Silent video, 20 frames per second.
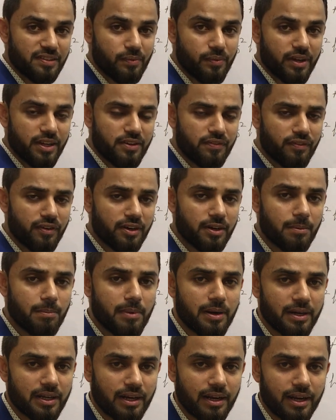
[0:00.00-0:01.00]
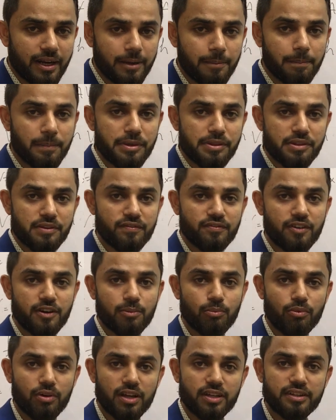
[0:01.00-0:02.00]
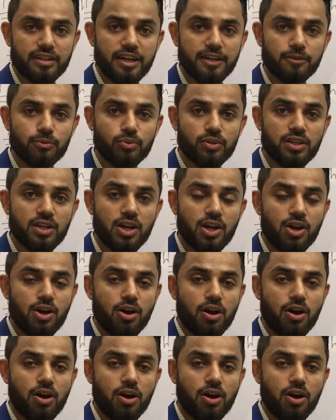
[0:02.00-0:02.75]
a very fundamental and basic formula that we